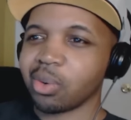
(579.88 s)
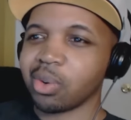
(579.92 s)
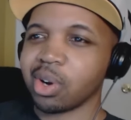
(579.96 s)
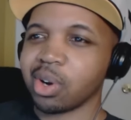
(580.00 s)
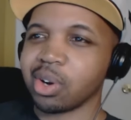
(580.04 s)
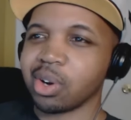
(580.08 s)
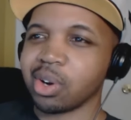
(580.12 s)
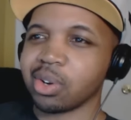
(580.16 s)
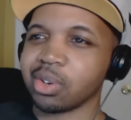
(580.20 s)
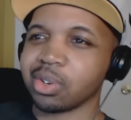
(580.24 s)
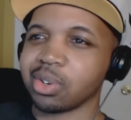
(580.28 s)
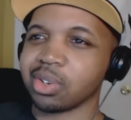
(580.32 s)

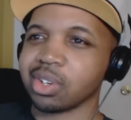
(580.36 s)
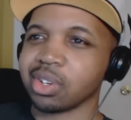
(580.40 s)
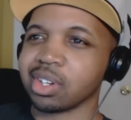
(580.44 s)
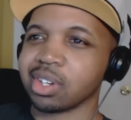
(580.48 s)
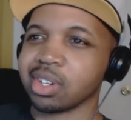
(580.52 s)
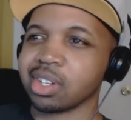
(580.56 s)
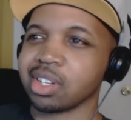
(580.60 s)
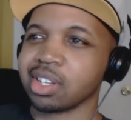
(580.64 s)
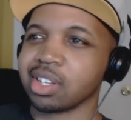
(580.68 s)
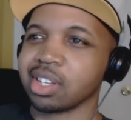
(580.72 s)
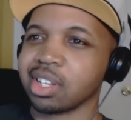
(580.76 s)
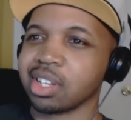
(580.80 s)
Whoa.
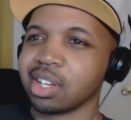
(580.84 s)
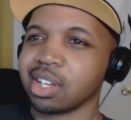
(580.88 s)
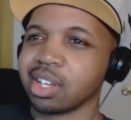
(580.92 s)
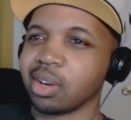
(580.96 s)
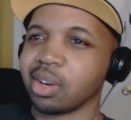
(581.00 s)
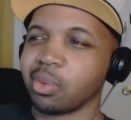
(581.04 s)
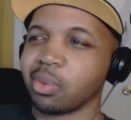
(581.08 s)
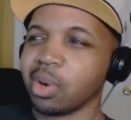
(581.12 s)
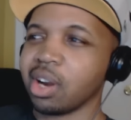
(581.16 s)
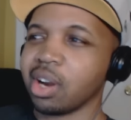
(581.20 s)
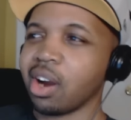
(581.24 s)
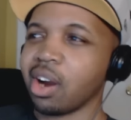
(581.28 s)

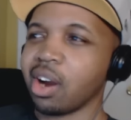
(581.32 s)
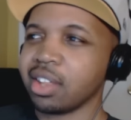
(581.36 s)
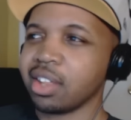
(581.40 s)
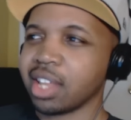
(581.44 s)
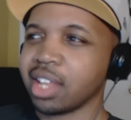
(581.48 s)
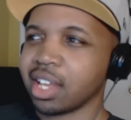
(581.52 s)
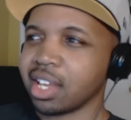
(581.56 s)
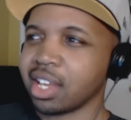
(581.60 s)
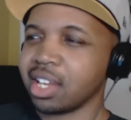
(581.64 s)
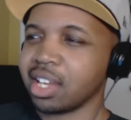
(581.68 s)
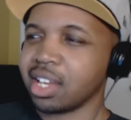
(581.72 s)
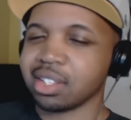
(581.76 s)
Where
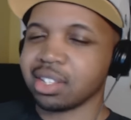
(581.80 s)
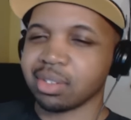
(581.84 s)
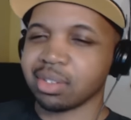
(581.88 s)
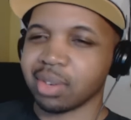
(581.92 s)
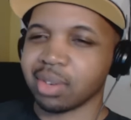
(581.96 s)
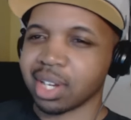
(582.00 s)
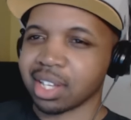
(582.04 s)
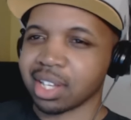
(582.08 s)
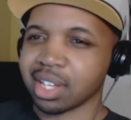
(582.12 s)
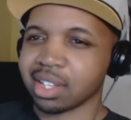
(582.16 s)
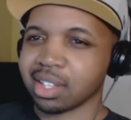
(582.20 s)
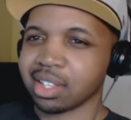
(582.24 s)
are they
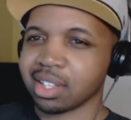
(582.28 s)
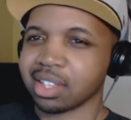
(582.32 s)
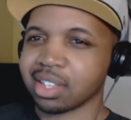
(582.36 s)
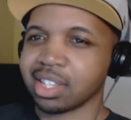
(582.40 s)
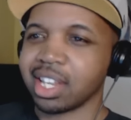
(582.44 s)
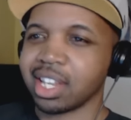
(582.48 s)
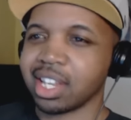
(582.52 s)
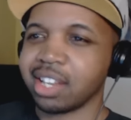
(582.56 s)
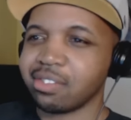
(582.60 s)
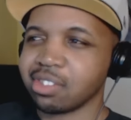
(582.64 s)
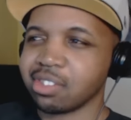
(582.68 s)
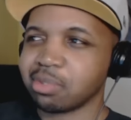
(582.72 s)
either way?
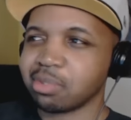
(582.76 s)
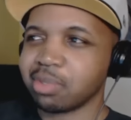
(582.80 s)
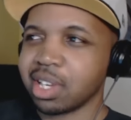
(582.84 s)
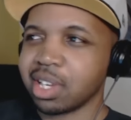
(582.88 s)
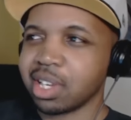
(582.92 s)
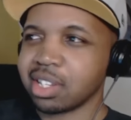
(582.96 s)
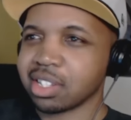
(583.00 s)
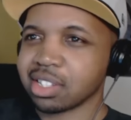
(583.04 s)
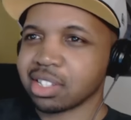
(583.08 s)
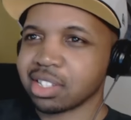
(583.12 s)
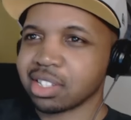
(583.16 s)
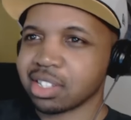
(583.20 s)
They didn't even
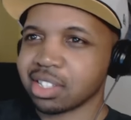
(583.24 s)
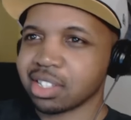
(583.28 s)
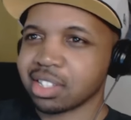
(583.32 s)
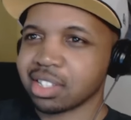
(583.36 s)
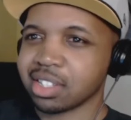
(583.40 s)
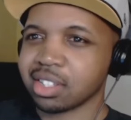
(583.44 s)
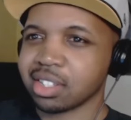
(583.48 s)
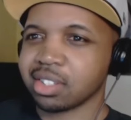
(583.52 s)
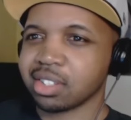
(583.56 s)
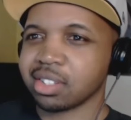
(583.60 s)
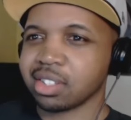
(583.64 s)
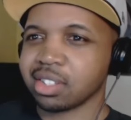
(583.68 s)
explain this.